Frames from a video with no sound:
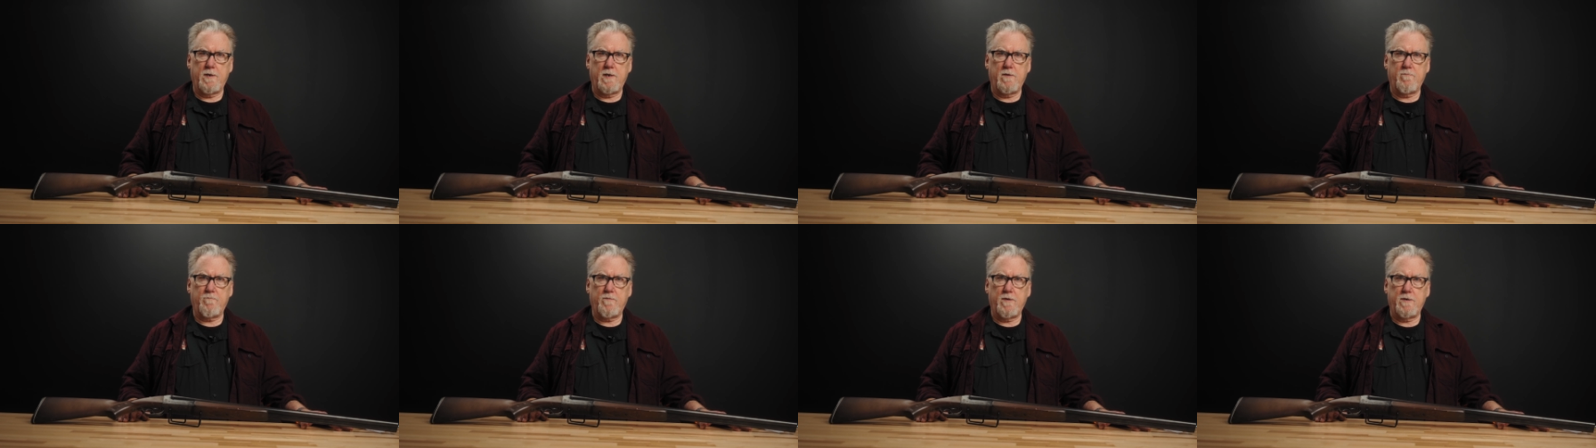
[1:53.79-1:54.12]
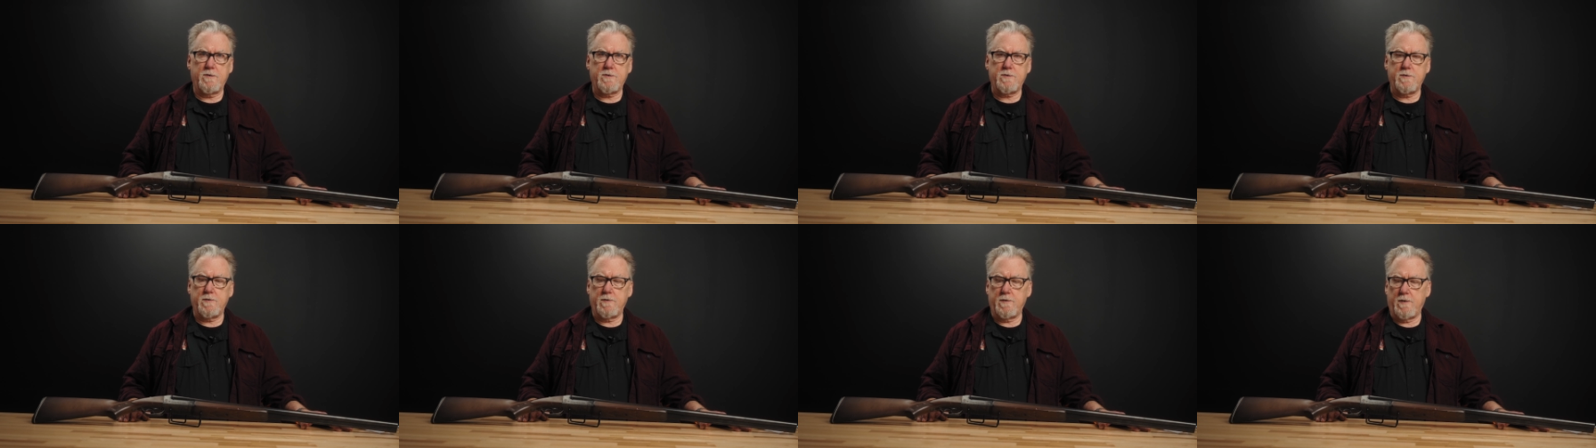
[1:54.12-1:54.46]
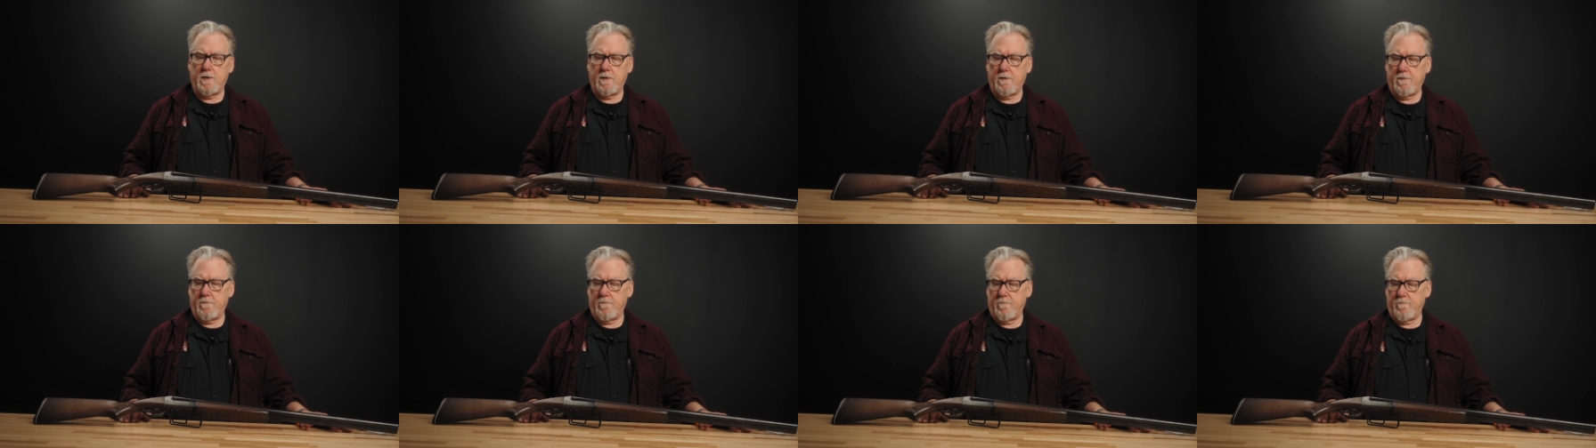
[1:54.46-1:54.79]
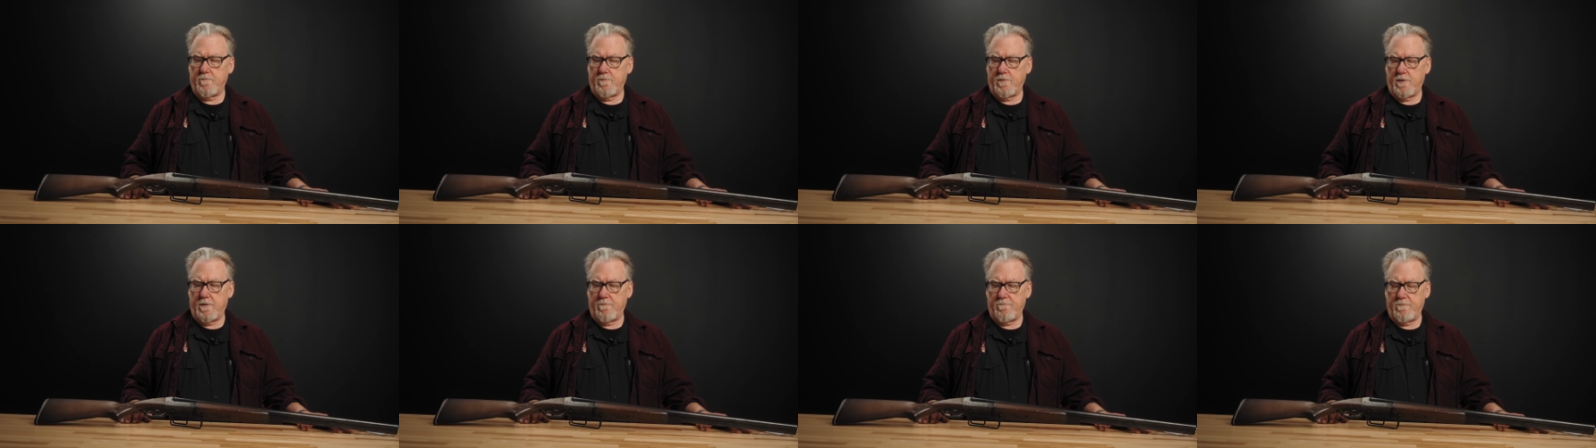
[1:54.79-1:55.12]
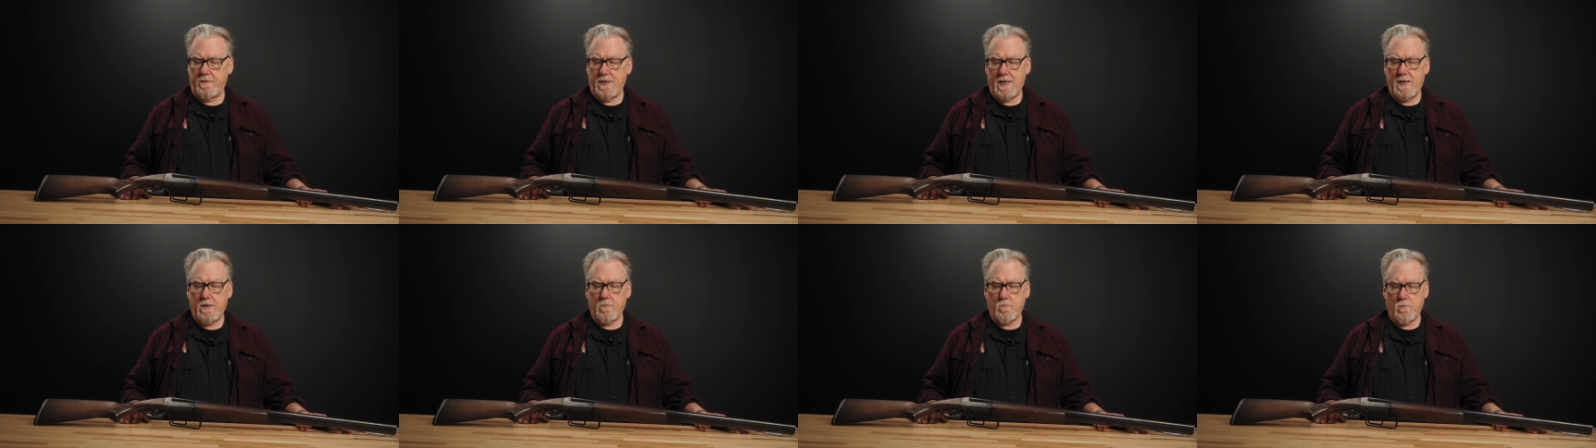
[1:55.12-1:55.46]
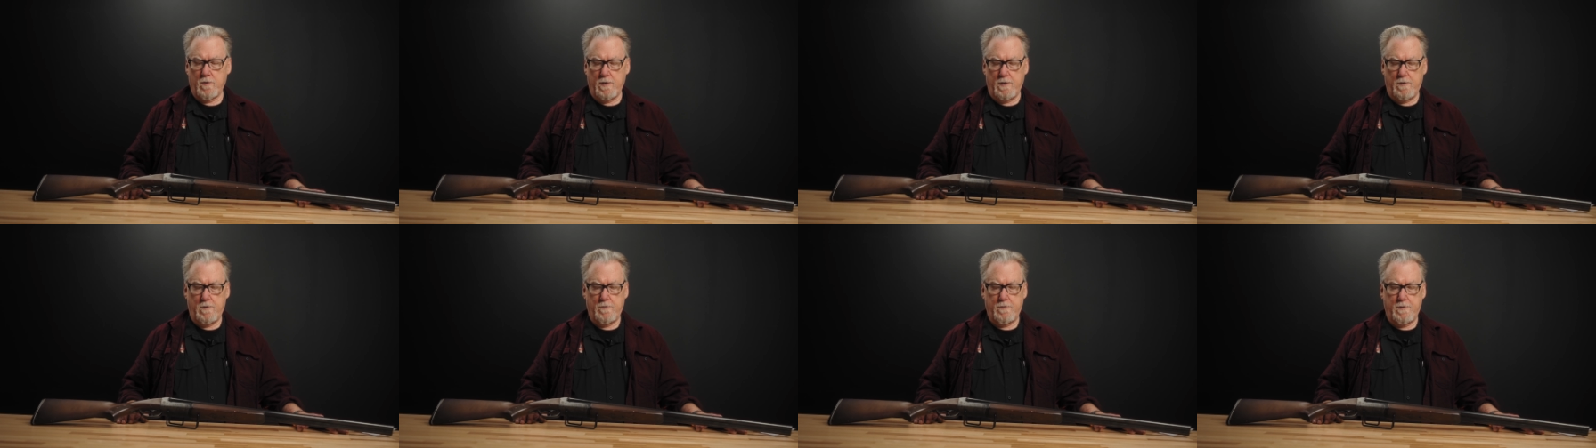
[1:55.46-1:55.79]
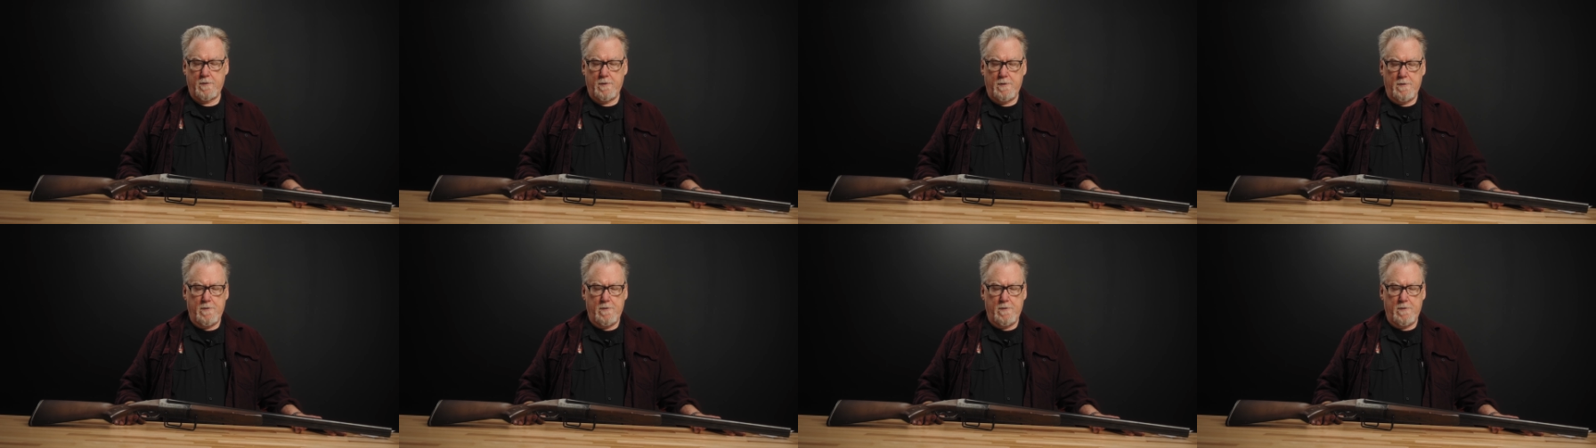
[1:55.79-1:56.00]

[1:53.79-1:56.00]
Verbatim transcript: invention of, of that round.